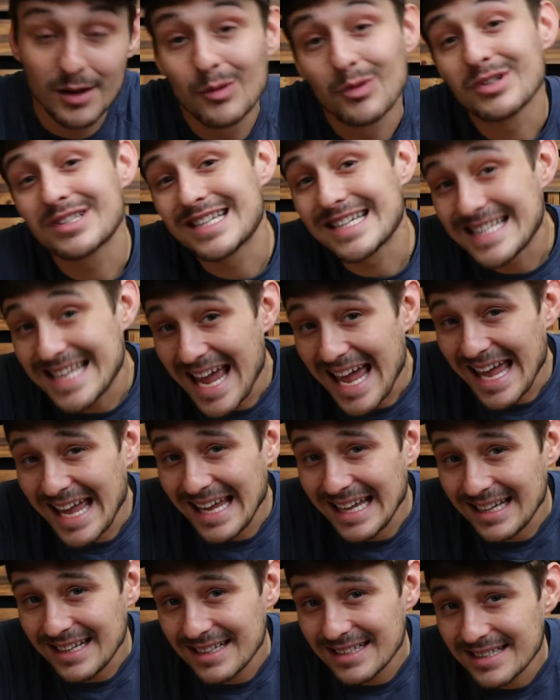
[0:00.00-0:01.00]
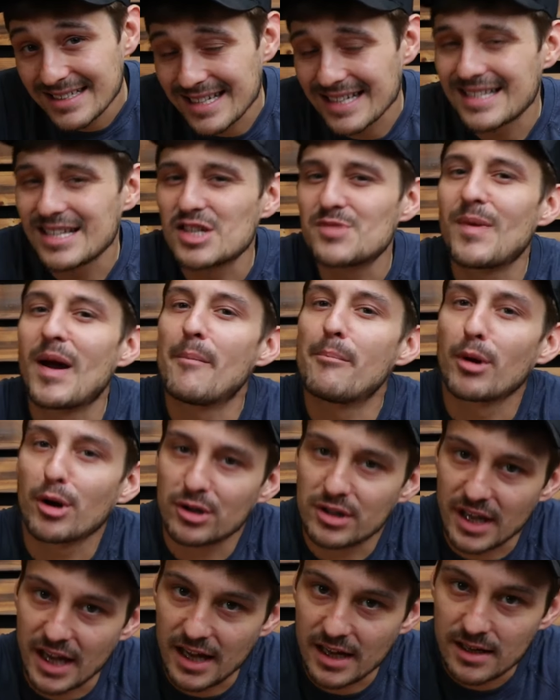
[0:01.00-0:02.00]
Well, today, since it's my
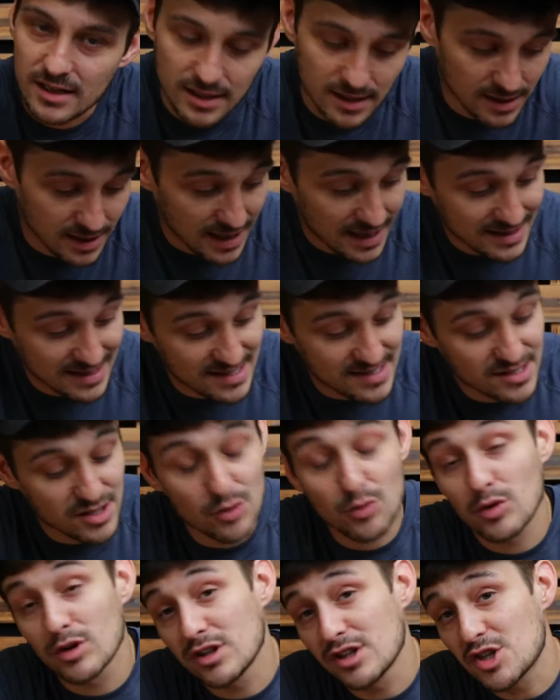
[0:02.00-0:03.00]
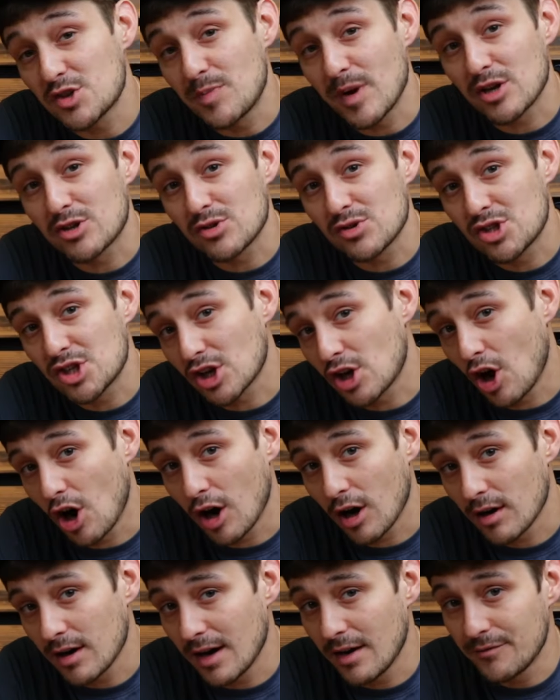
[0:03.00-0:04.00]
birthday, and this is a really special
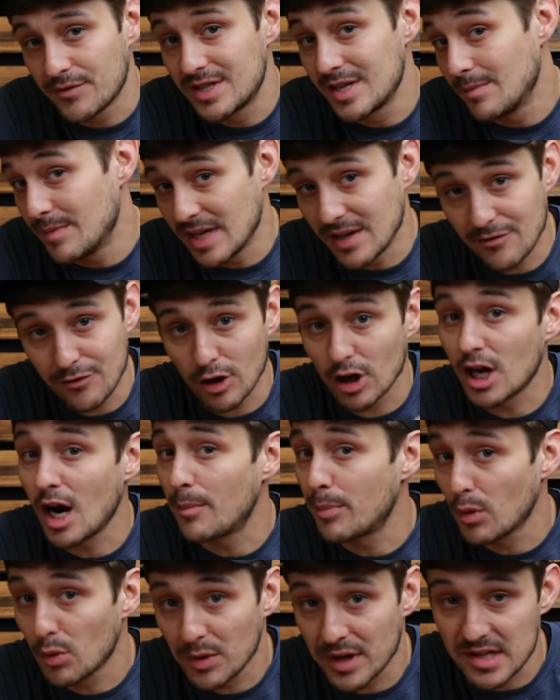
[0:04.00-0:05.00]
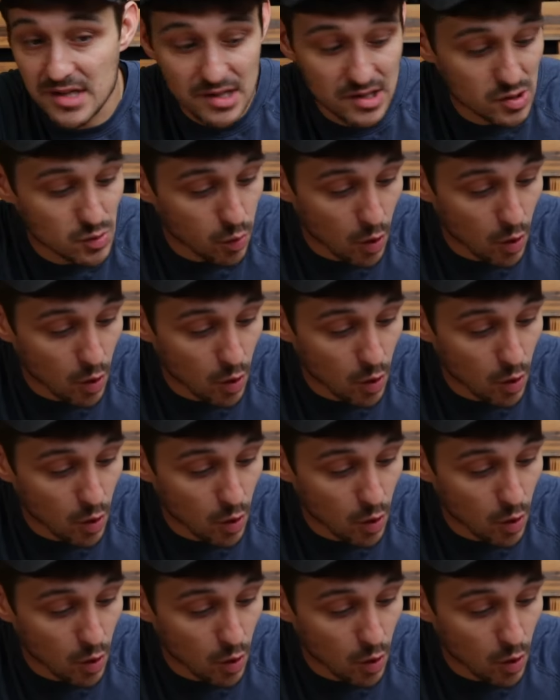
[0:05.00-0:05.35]
cigar to me for a couple reasons.